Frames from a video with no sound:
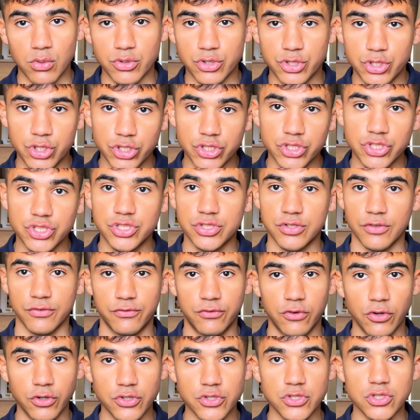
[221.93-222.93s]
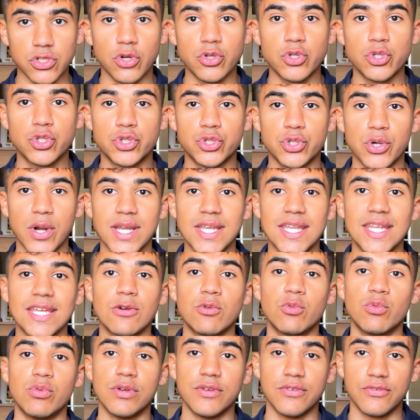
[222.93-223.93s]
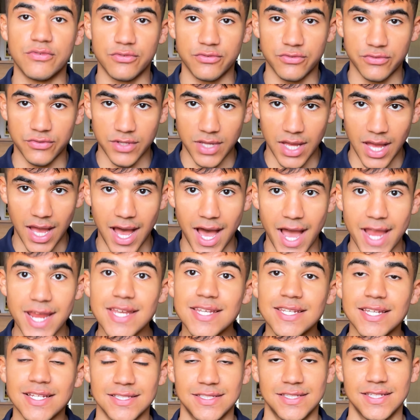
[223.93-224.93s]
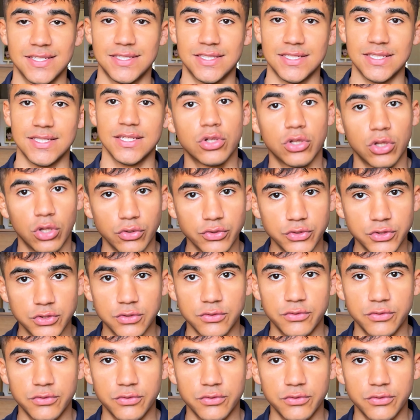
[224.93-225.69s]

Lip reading: just focus on training with high intensity, close to